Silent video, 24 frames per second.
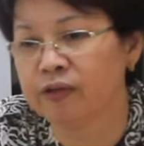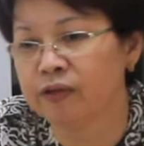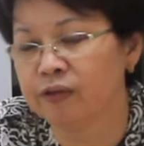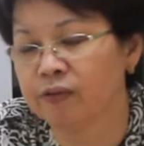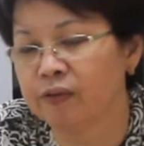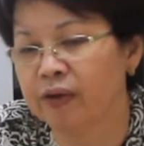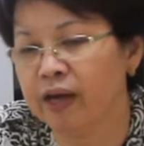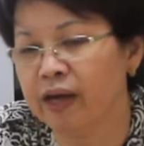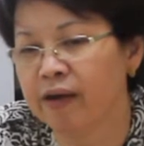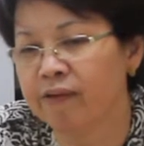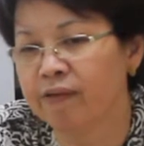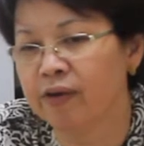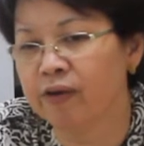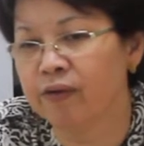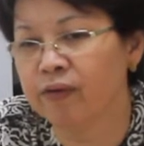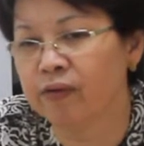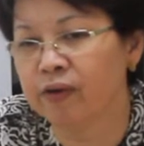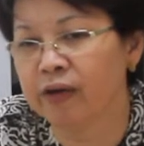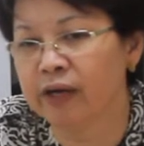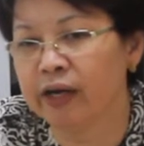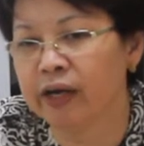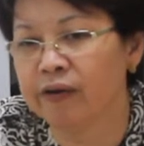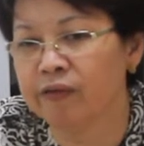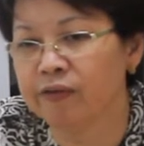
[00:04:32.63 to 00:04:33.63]
So we haven't
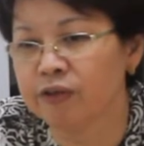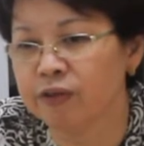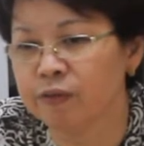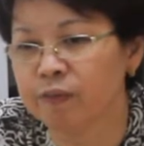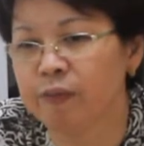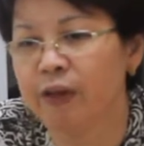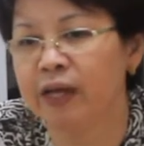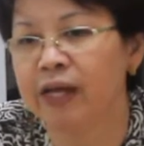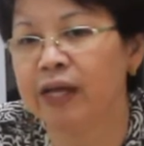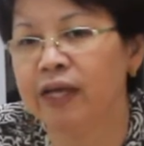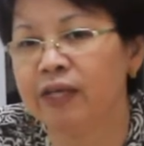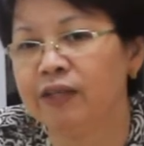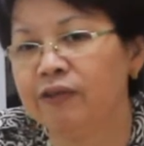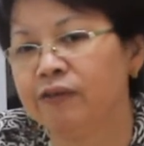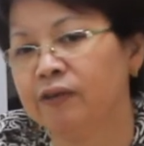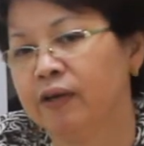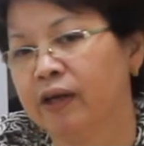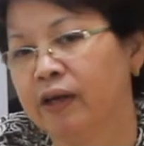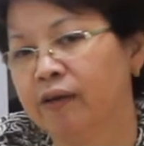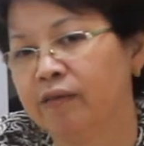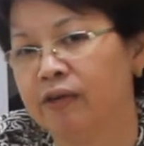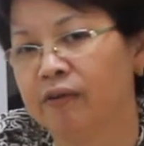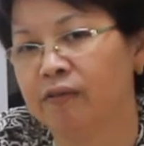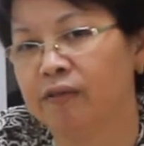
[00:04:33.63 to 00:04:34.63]
run out of space, we
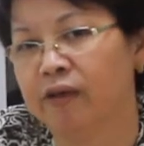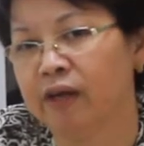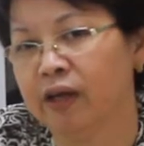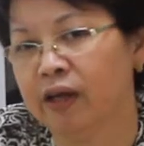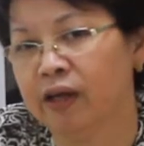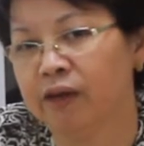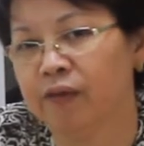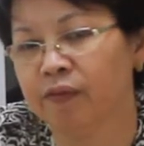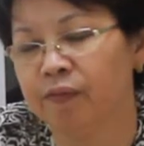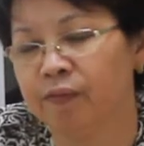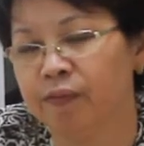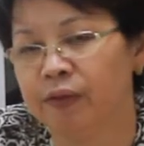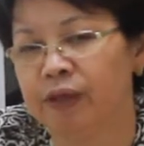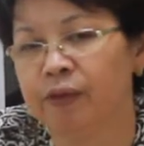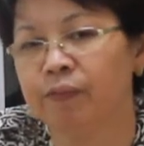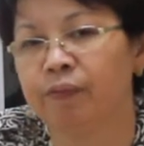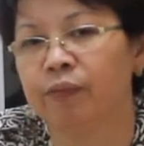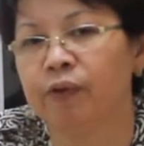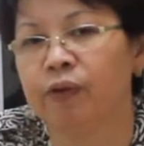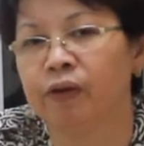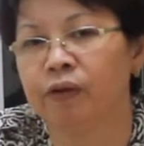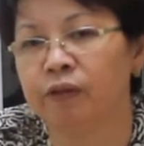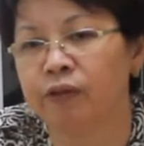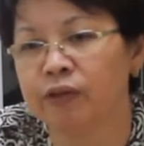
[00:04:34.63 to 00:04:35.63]
haven't run out of people.